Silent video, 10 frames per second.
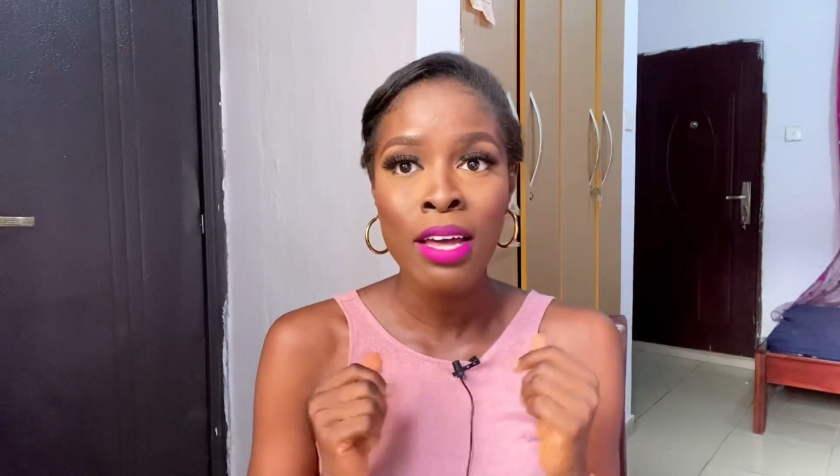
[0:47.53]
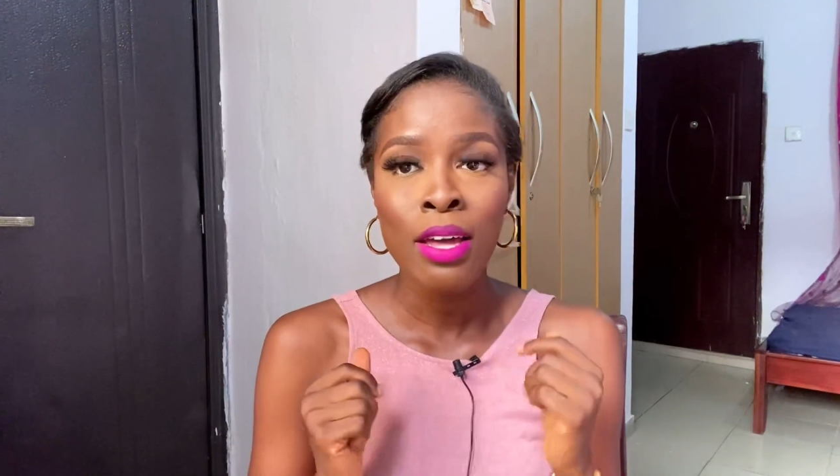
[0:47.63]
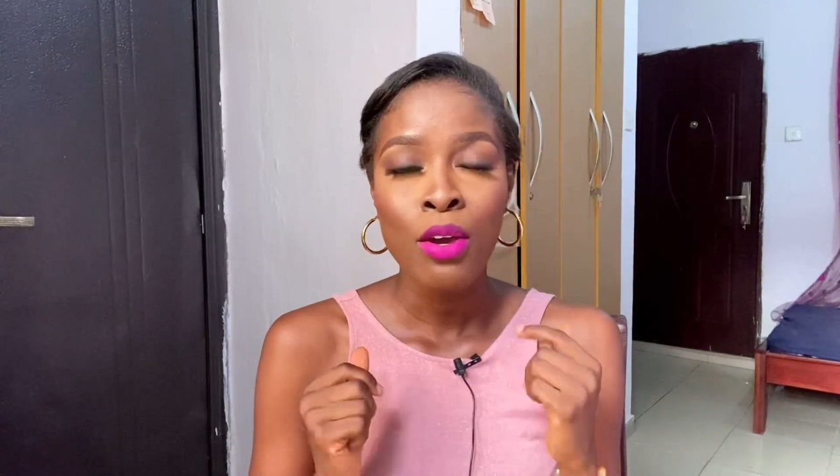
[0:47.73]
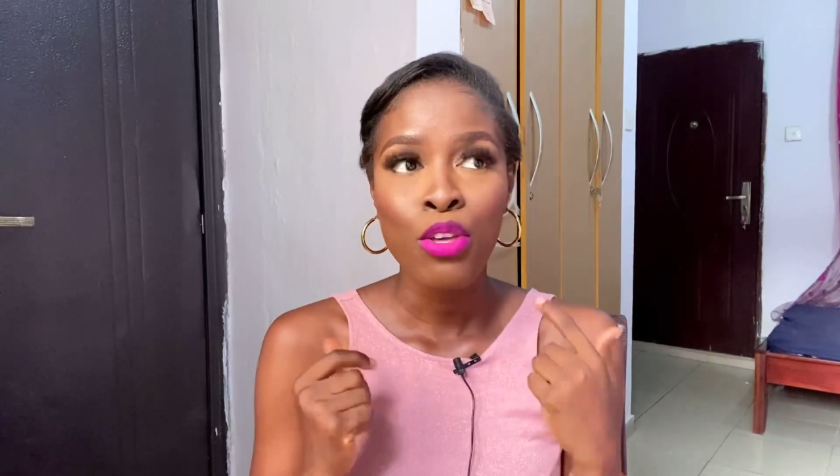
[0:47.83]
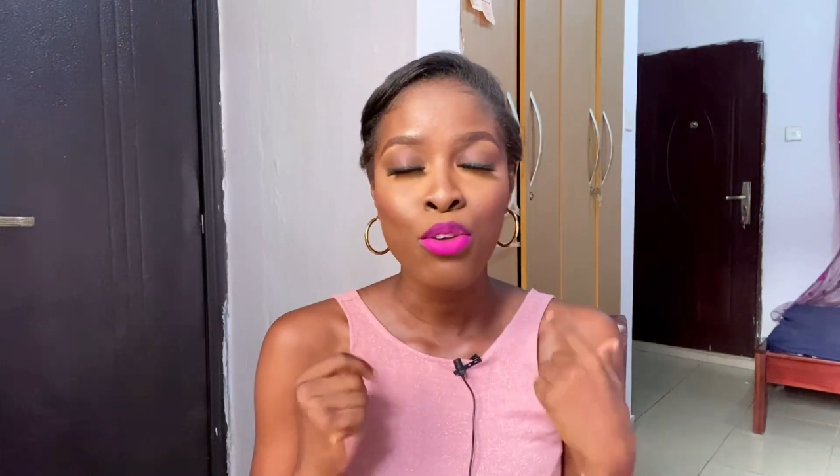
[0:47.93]

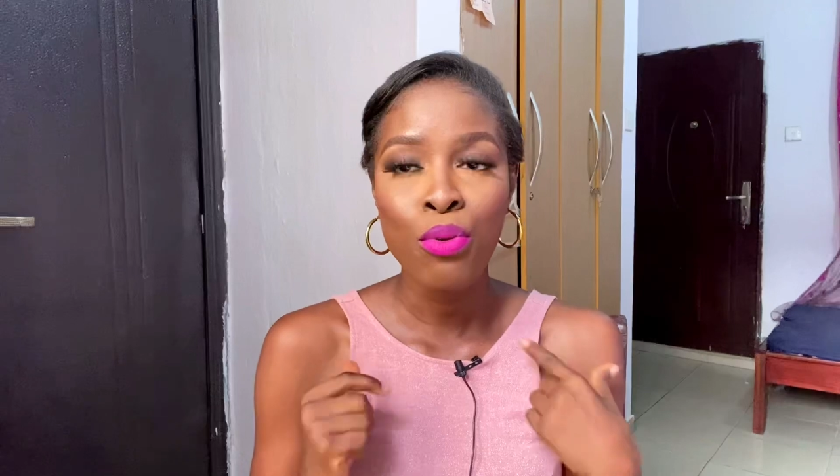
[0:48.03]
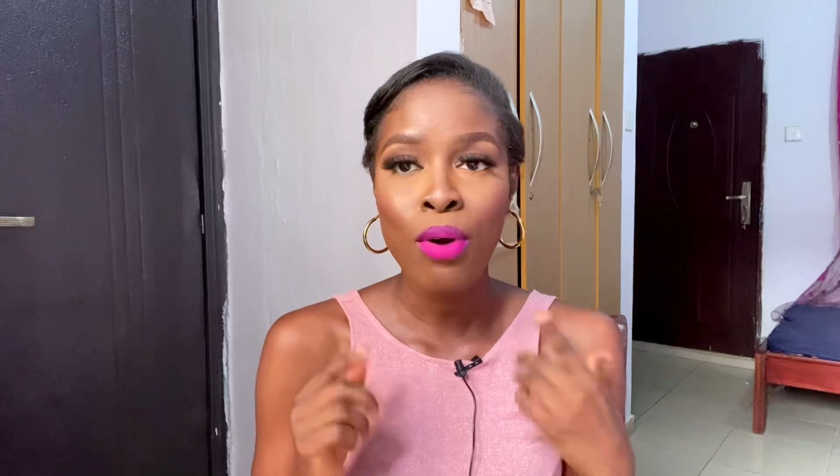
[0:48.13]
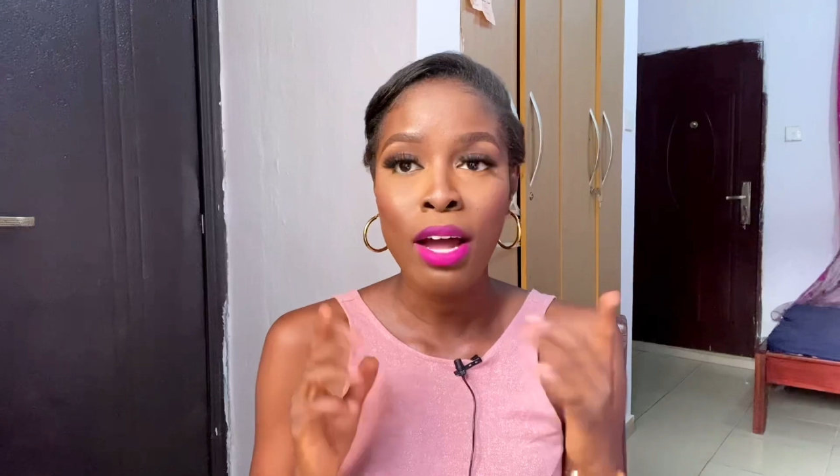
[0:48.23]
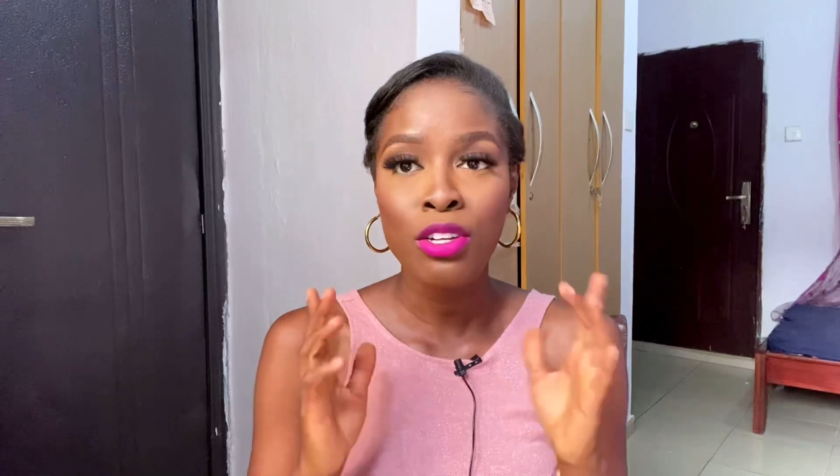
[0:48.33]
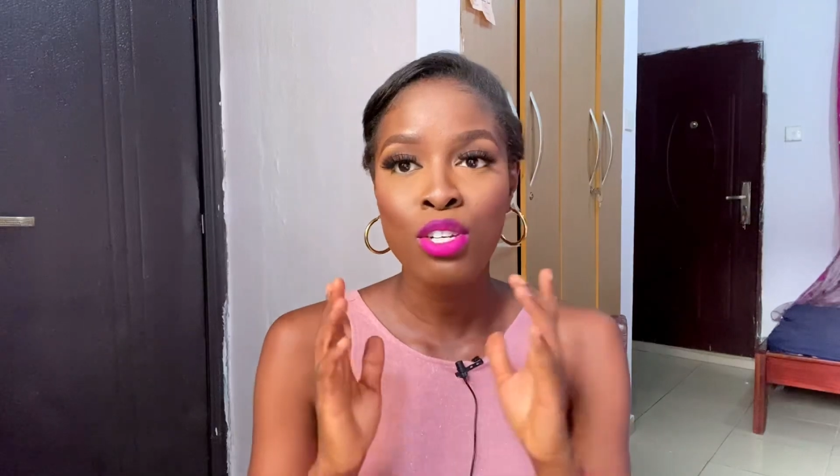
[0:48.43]
you
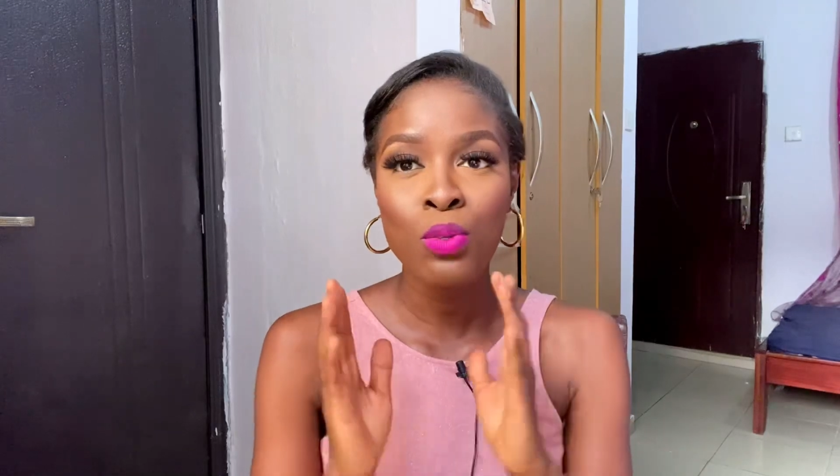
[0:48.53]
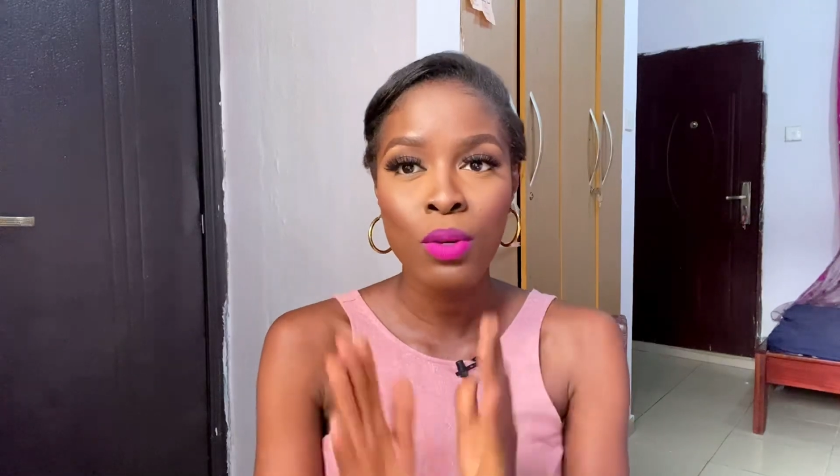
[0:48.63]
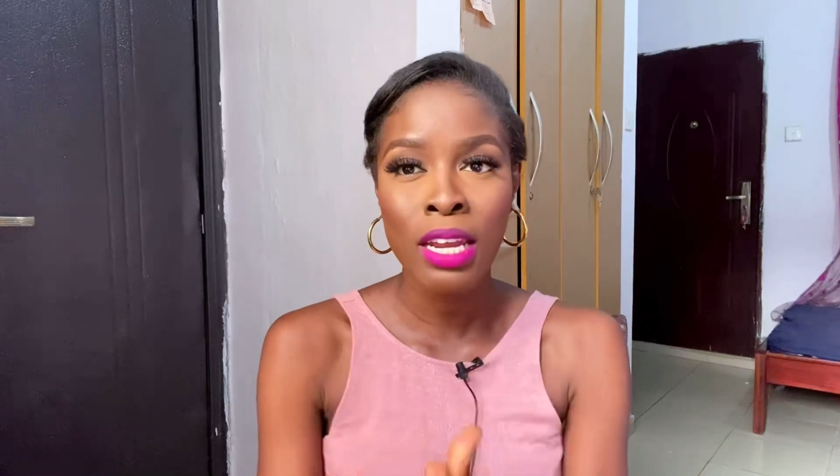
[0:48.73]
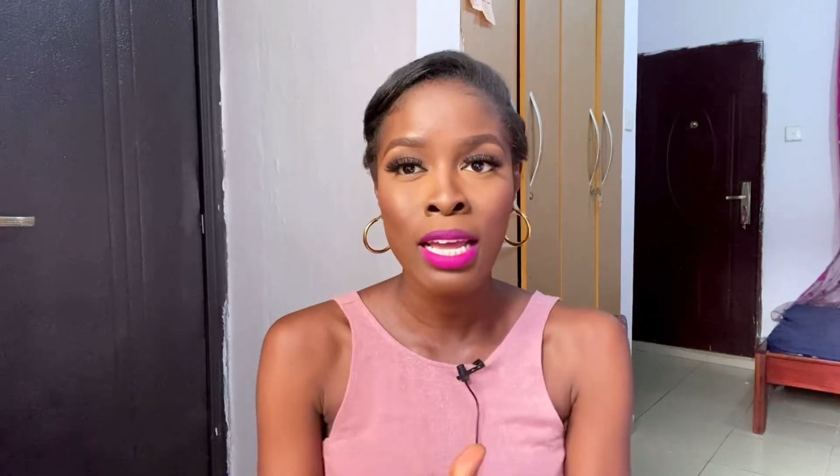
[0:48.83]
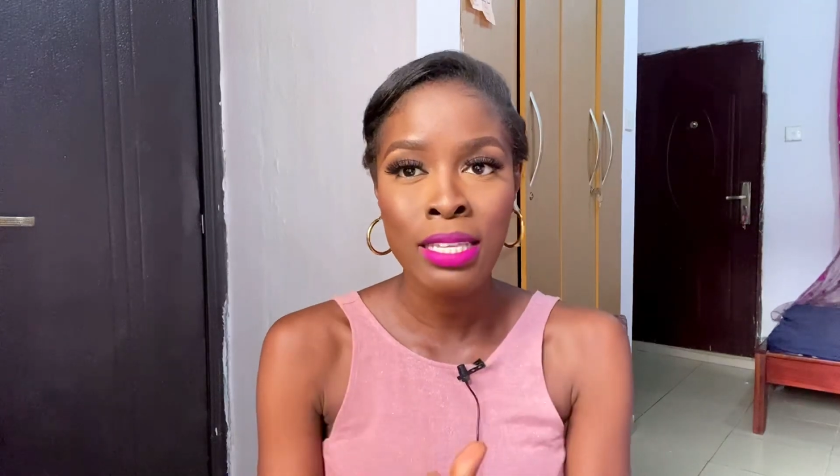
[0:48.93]
and just
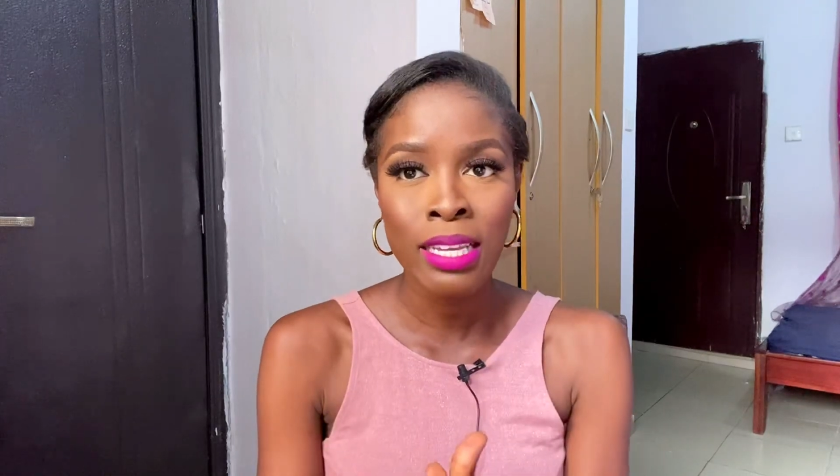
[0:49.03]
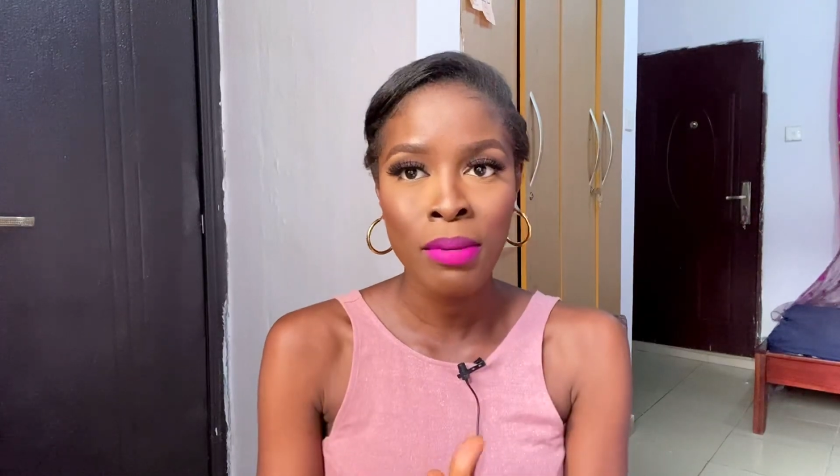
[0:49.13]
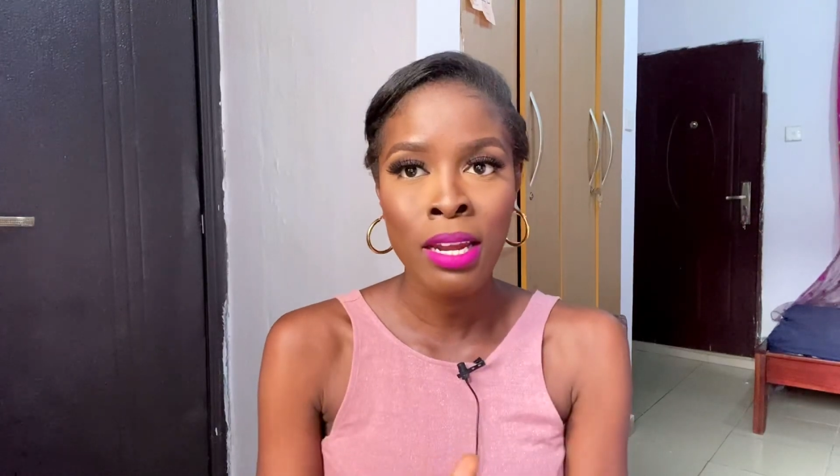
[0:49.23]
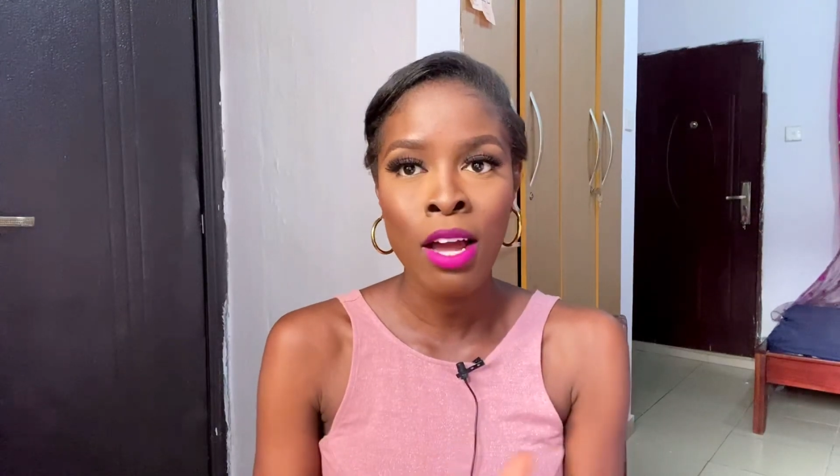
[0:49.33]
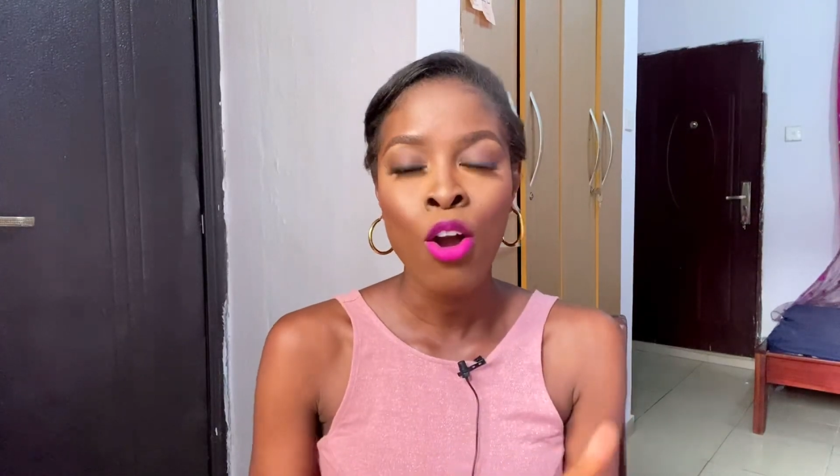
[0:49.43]
one
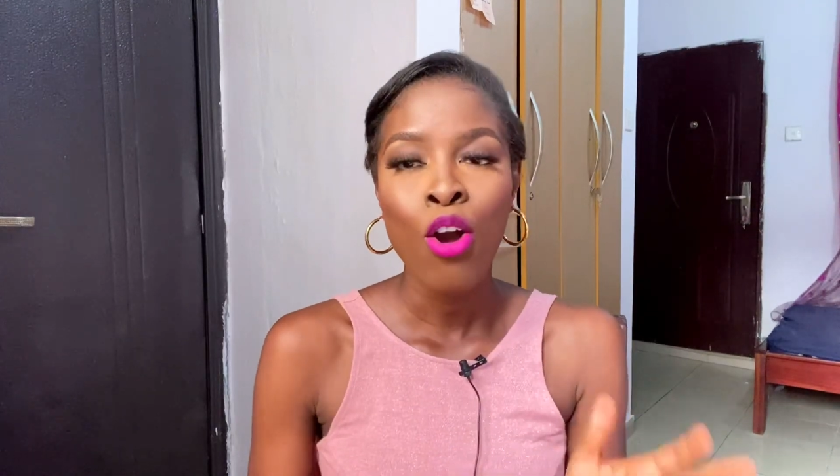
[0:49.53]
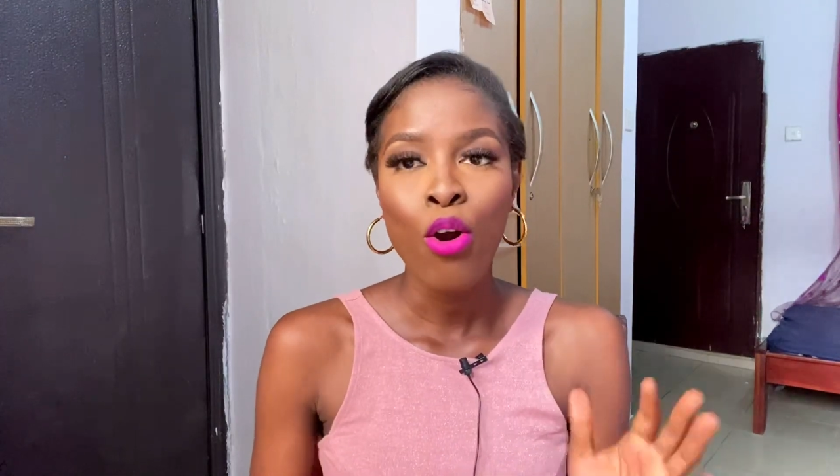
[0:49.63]
examiner